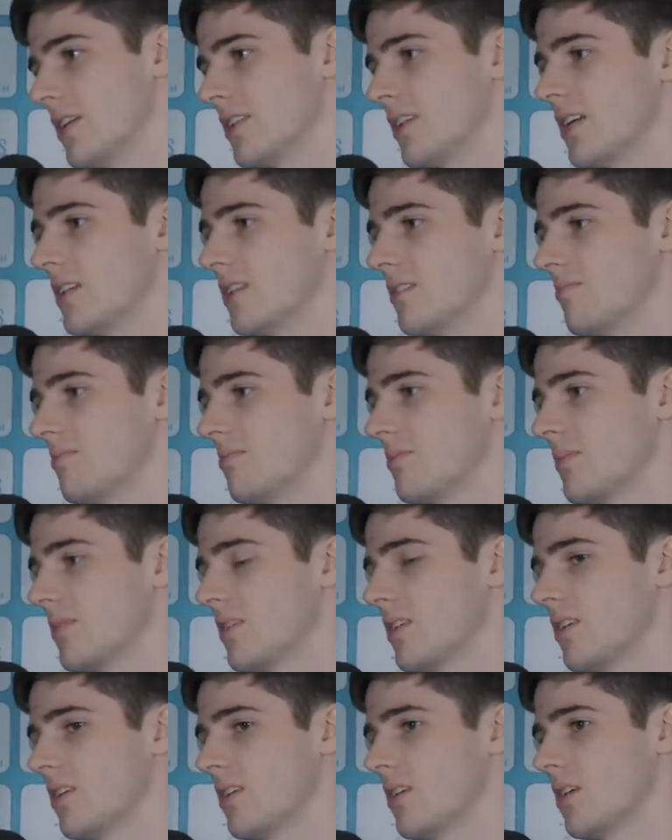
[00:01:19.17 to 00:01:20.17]
And then
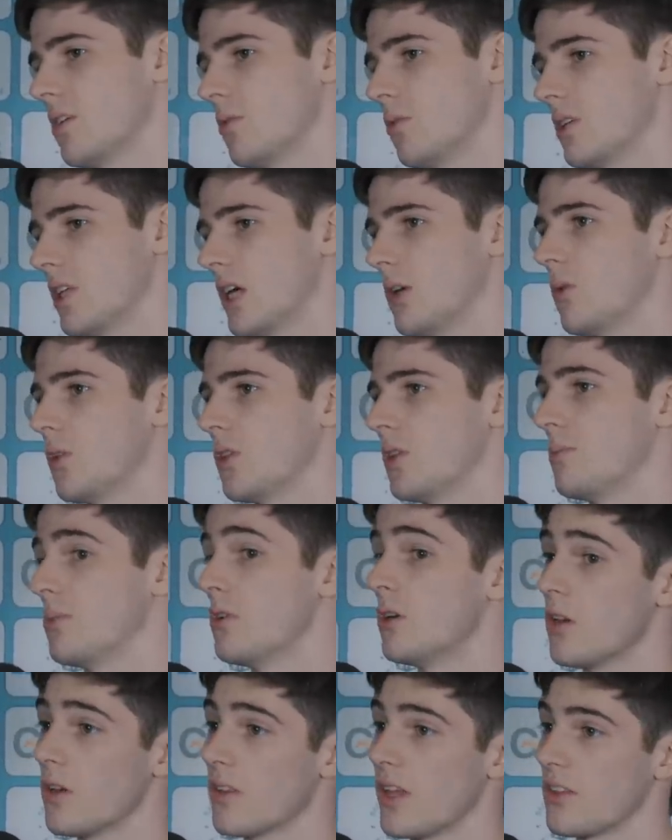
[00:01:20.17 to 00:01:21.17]
when I won the
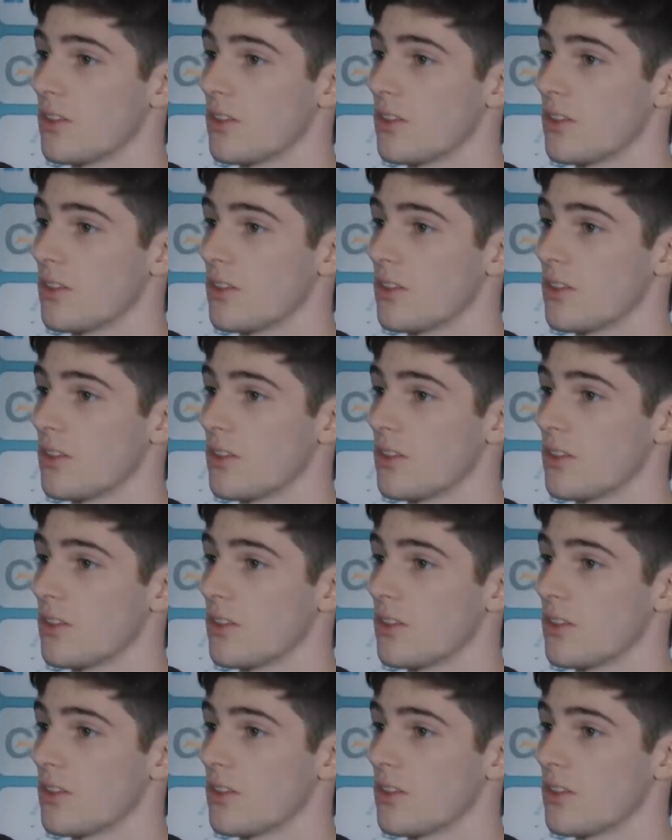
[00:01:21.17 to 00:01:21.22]
pawn,